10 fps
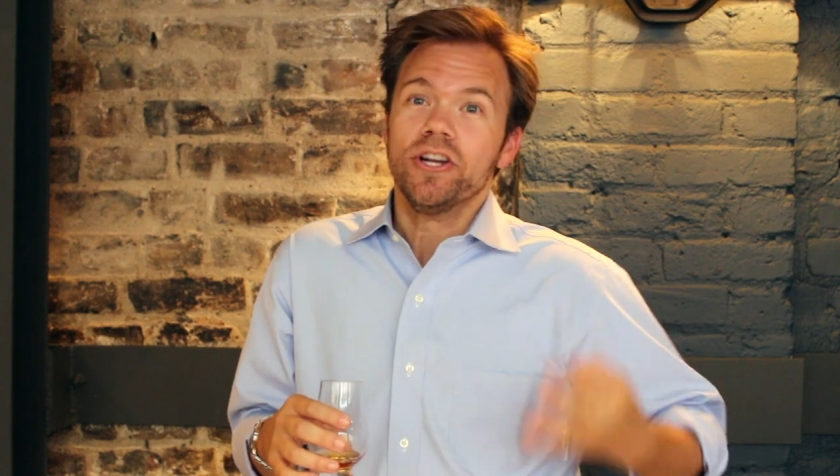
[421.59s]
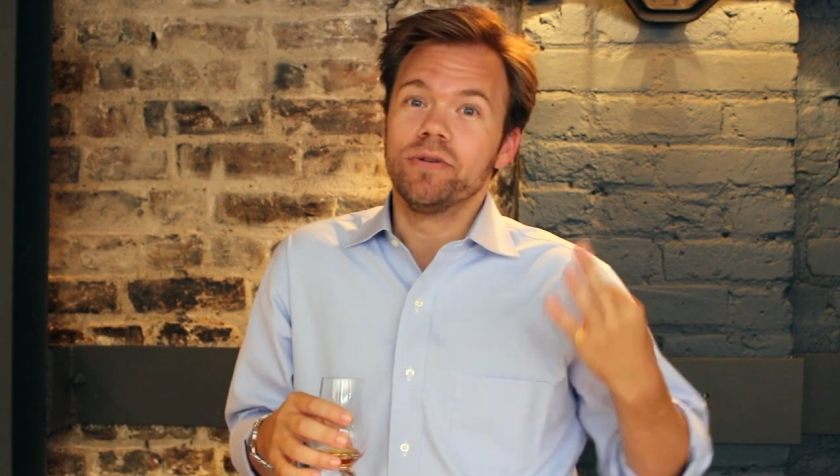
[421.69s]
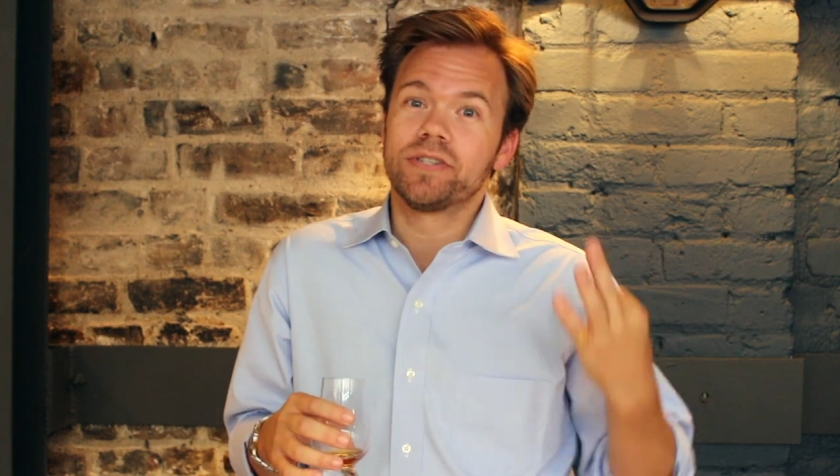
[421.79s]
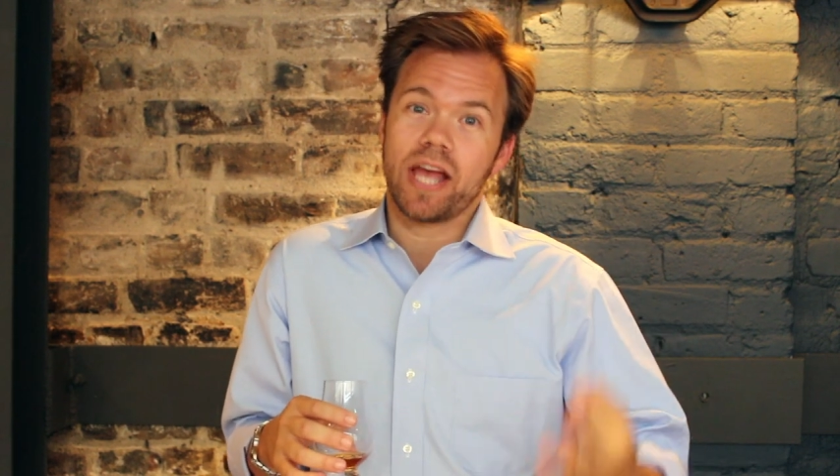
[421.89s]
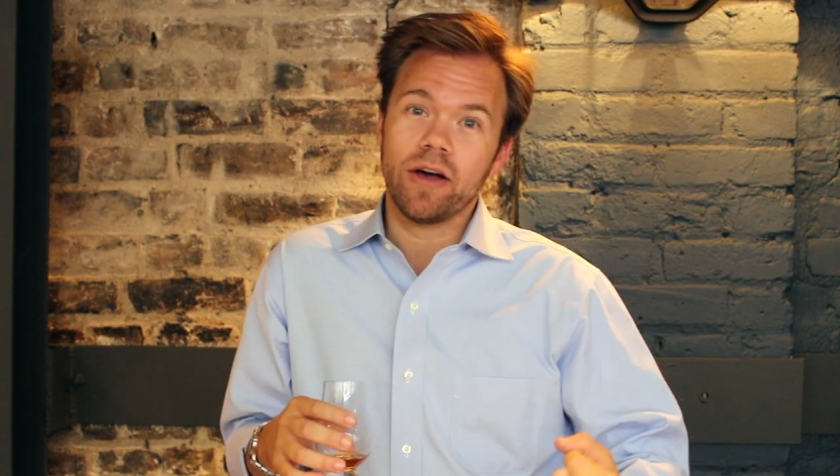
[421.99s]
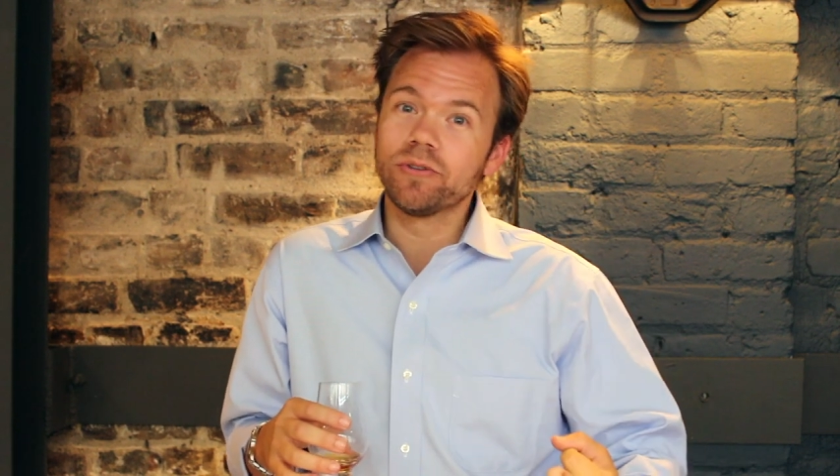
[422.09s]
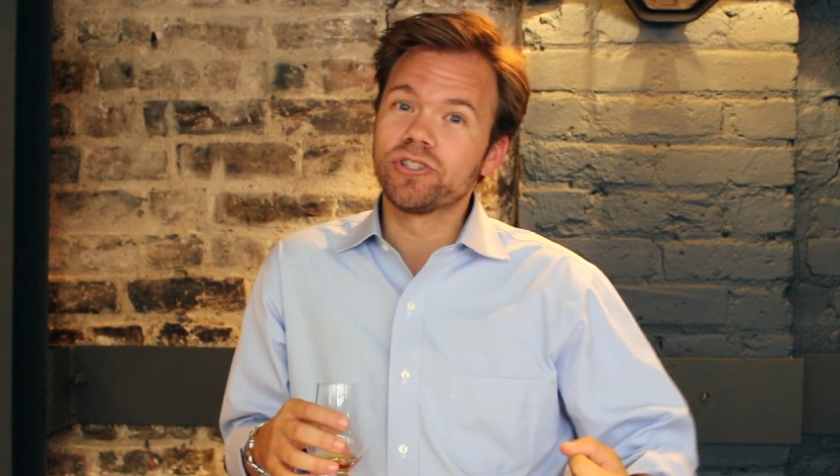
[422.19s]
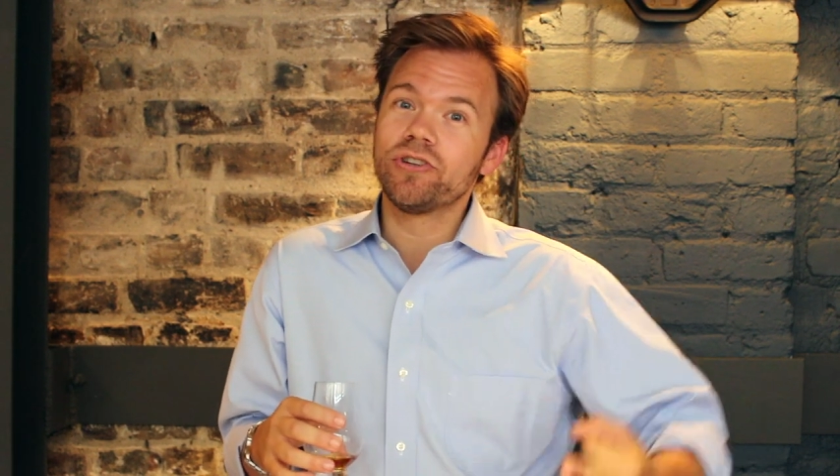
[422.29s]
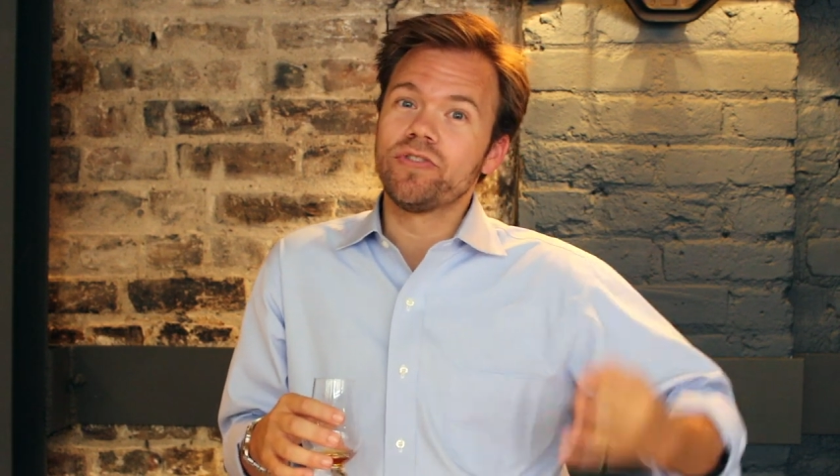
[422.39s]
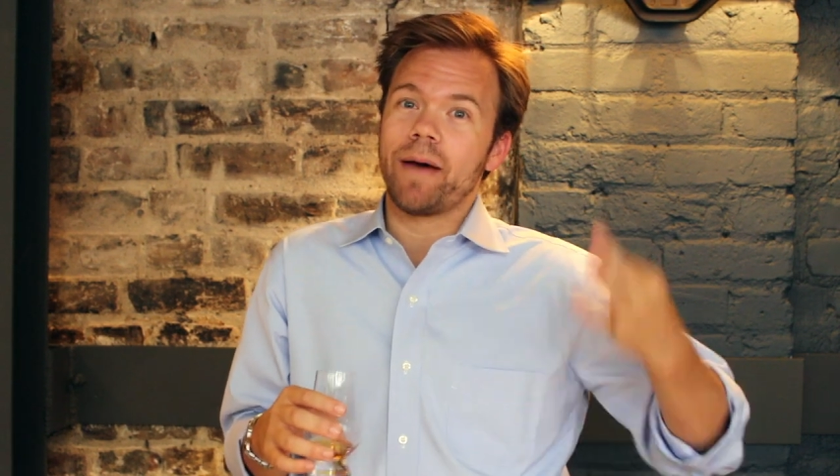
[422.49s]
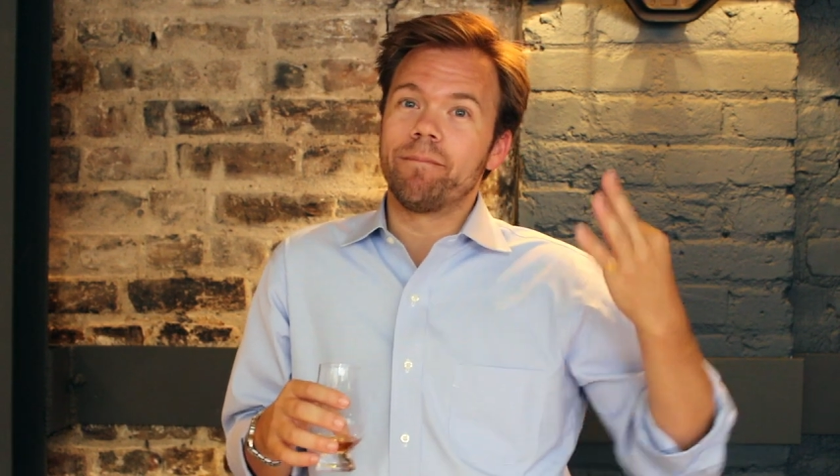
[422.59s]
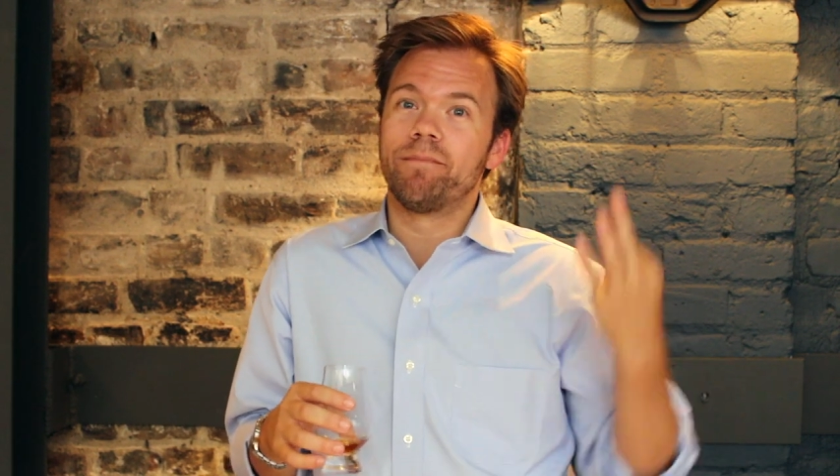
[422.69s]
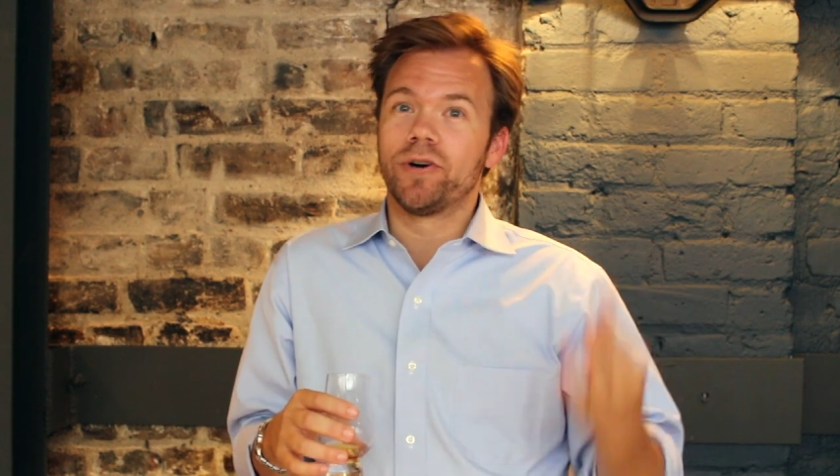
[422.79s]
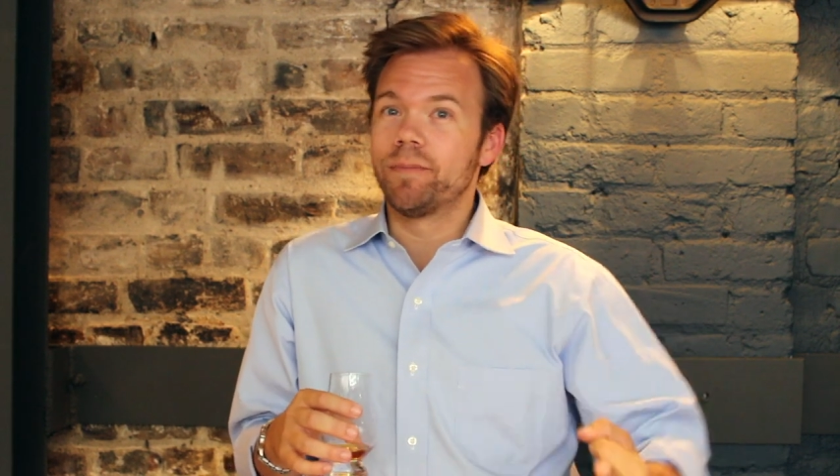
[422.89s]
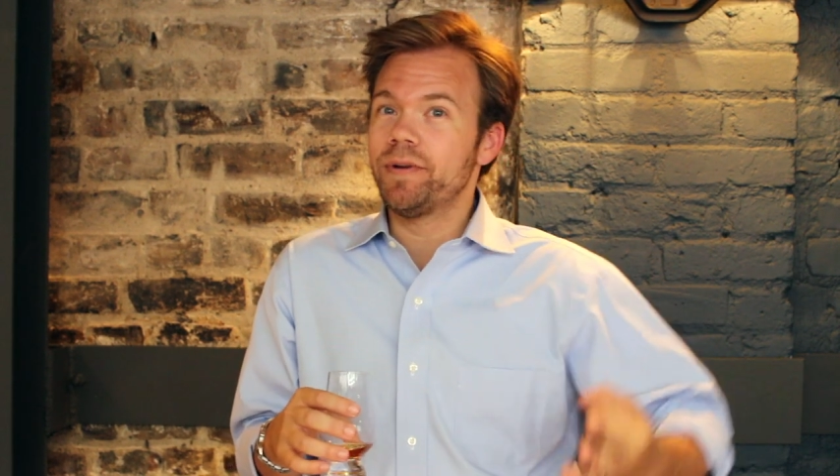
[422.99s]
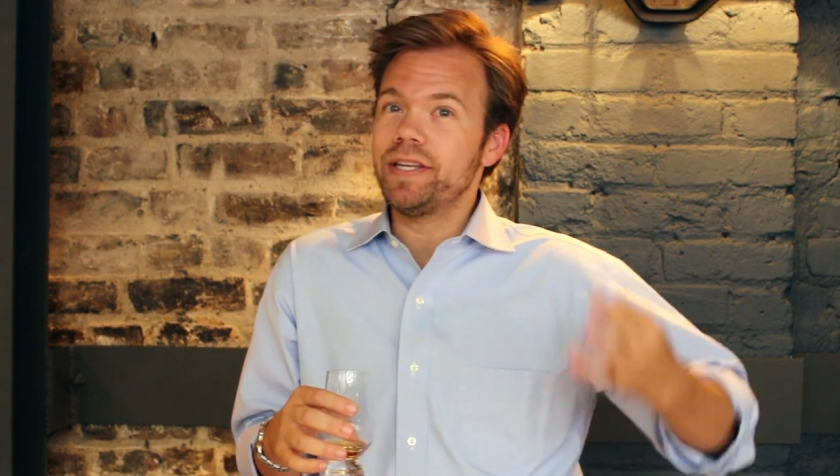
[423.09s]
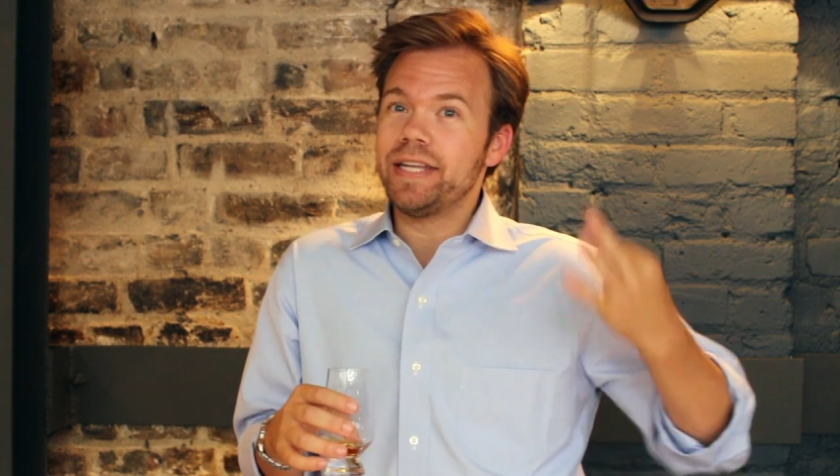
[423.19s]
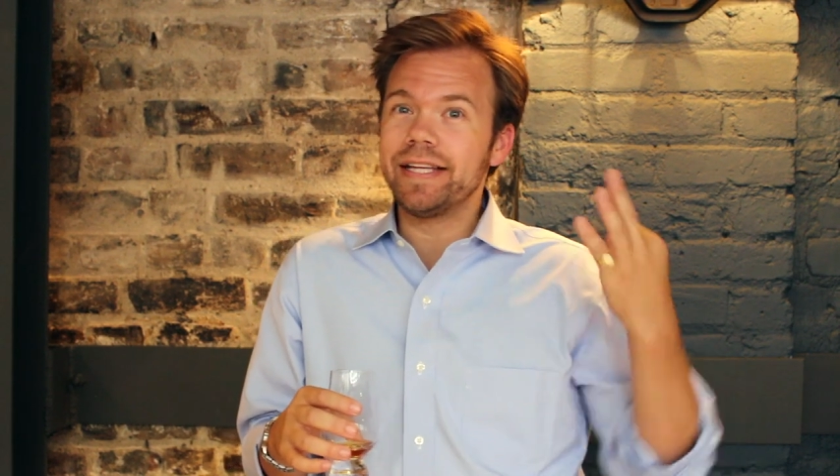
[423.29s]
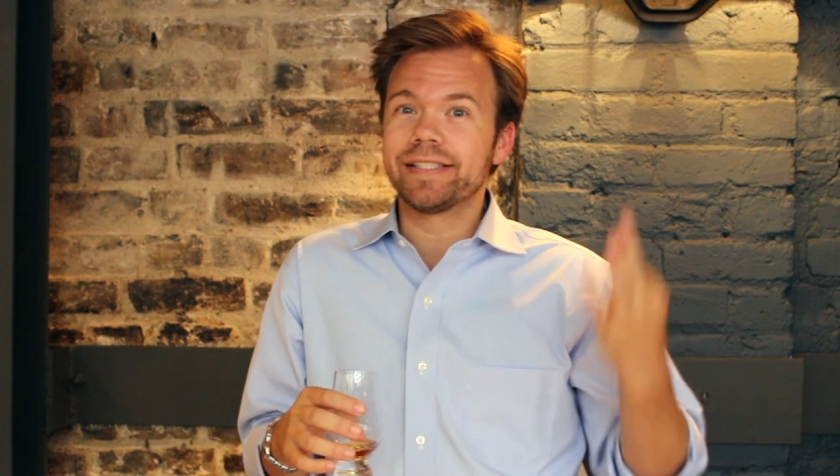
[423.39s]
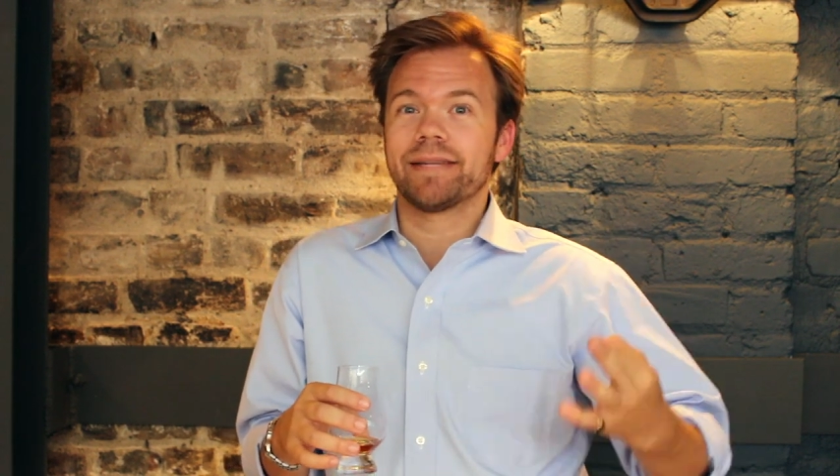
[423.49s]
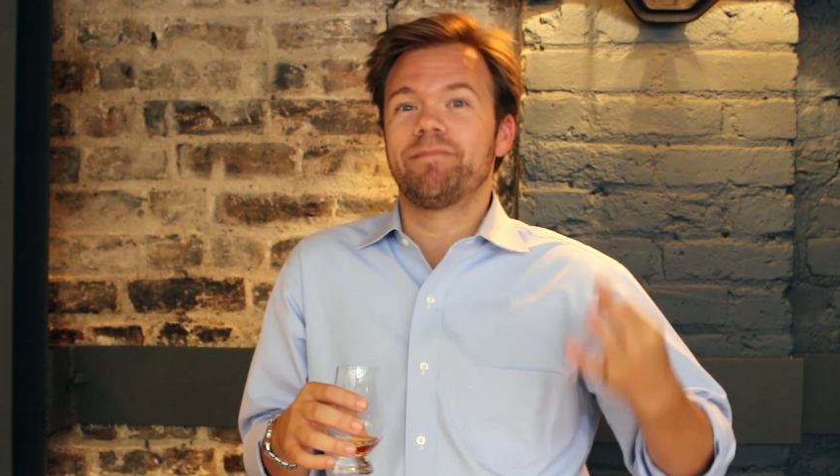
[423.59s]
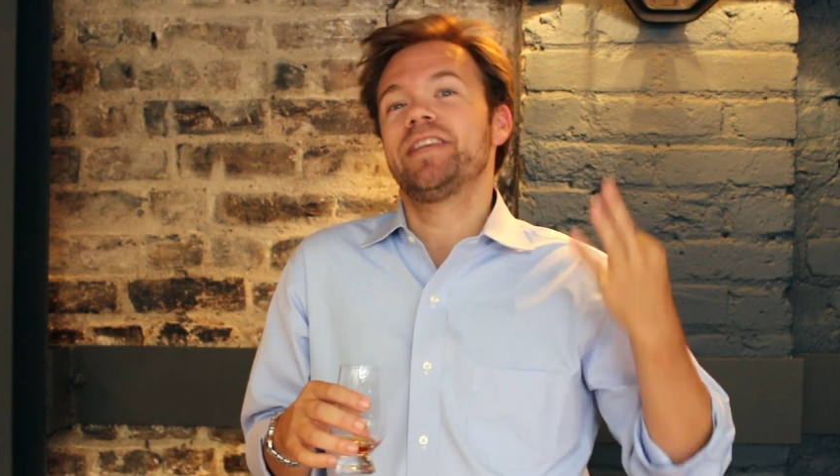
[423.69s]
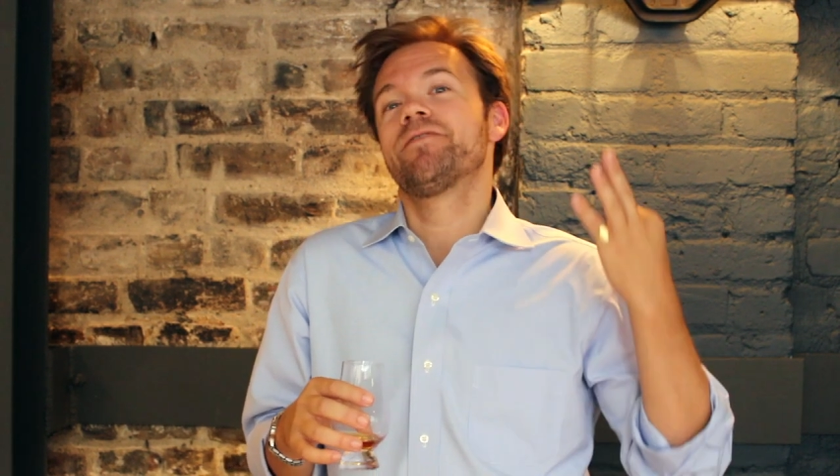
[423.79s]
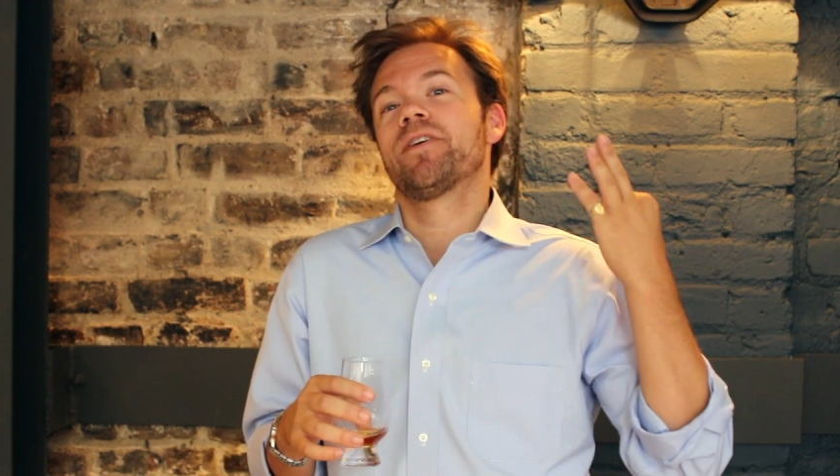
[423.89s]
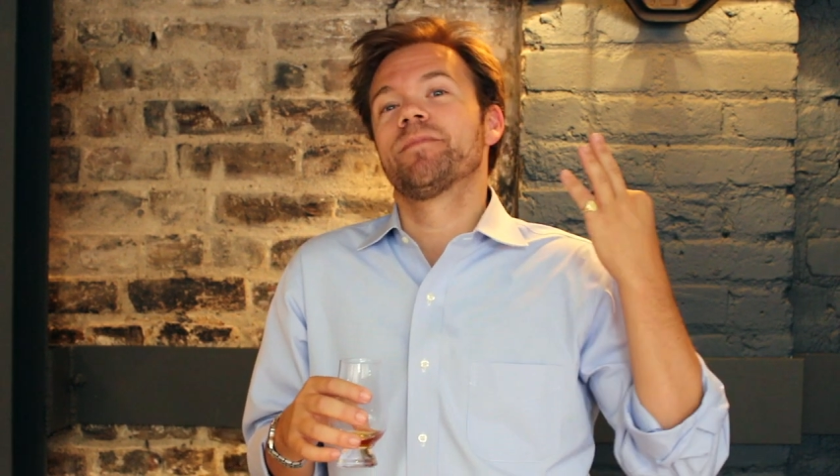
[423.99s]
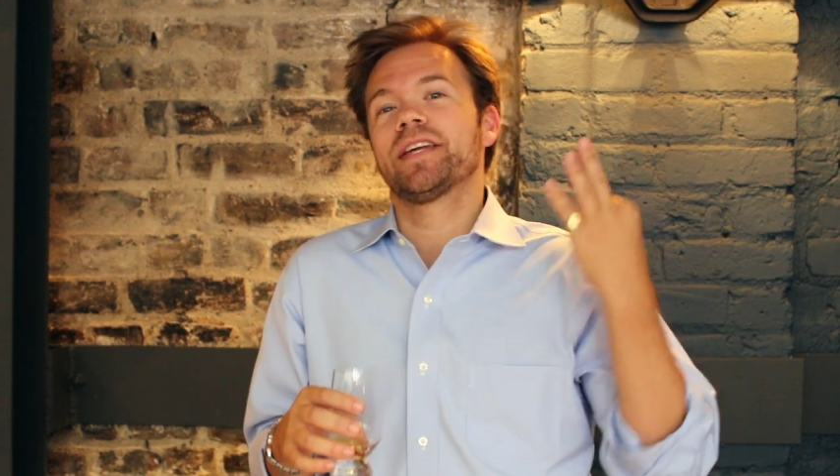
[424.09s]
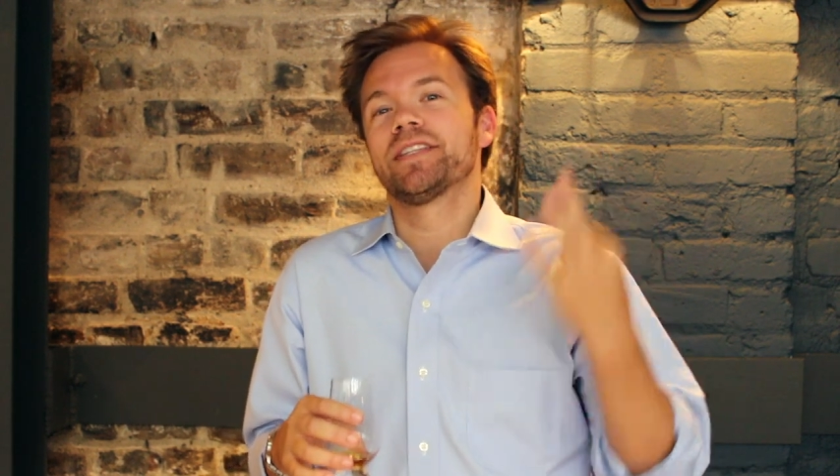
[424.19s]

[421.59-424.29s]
who tells you that bourbon needs to be from